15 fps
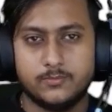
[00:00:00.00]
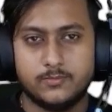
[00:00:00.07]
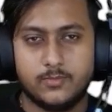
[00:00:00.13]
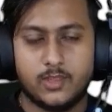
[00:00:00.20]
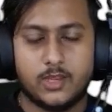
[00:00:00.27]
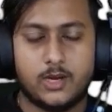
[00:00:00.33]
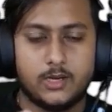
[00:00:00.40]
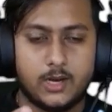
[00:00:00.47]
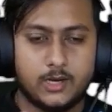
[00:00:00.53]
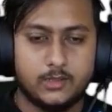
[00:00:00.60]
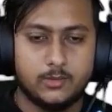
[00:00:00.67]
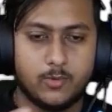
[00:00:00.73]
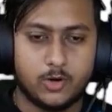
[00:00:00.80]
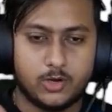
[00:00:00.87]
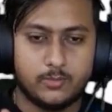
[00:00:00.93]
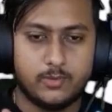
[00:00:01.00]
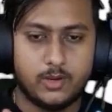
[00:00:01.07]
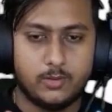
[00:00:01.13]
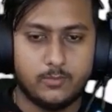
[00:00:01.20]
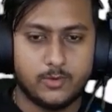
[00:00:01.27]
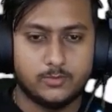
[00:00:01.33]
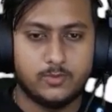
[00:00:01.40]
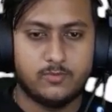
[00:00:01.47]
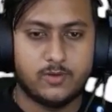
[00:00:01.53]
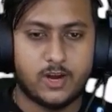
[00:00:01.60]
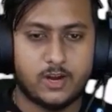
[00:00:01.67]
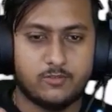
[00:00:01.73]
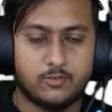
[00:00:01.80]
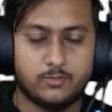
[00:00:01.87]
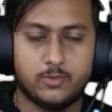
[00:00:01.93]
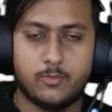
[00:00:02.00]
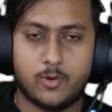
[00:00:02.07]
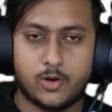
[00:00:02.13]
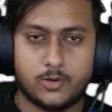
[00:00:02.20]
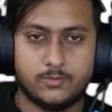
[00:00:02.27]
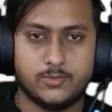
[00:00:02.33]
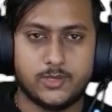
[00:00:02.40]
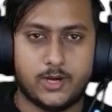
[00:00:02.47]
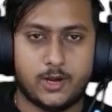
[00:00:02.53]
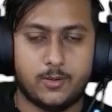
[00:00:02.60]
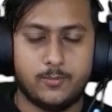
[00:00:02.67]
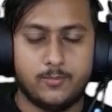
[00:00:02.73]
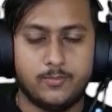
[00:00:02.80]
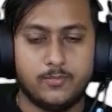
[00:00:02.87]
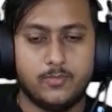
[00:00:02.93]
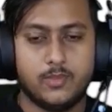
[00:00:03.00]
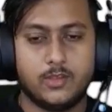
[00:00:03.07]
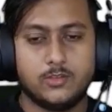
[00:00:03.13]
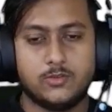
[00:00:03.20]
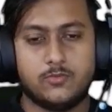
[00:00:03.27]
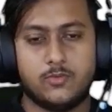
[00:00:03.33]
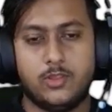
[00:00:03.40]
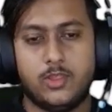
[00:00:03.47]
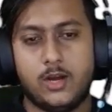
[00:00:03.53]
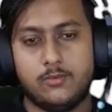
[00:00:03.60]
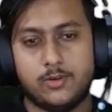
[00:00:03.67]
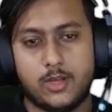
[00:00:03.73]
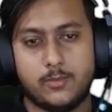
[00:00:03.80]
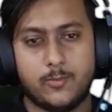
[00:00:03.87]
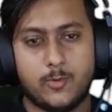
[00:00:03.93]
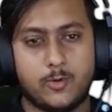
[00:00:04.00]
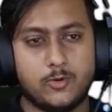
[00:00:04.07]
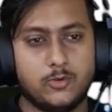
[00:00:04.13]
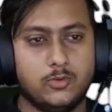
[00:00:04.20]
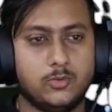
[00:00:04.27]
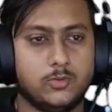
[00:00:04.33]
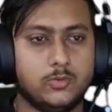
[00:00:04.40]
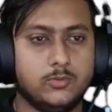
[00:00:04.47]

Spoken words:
right, and the bottom ring must be flat from the bottom side. So for that, what I'm going to do,